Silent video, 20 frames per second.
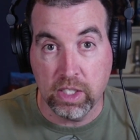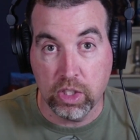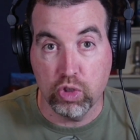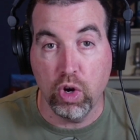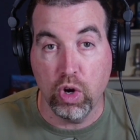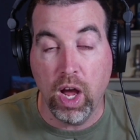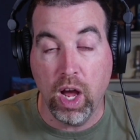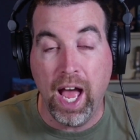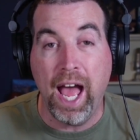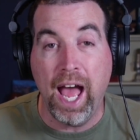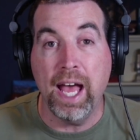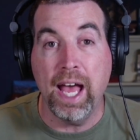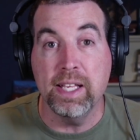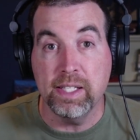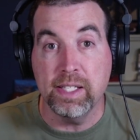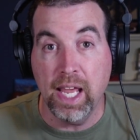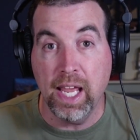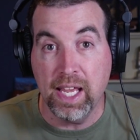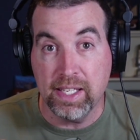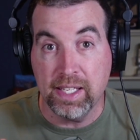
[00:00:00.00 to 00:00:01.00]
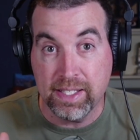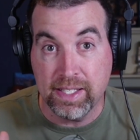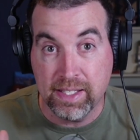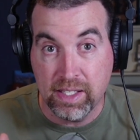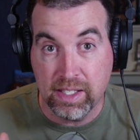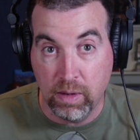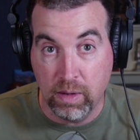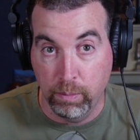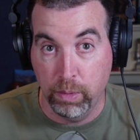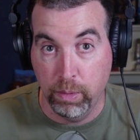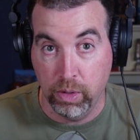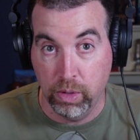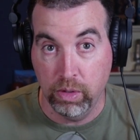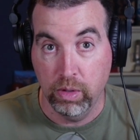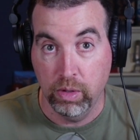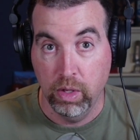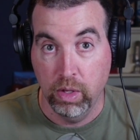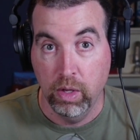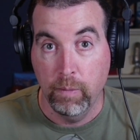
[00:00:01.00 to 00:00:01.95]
straw as a symbol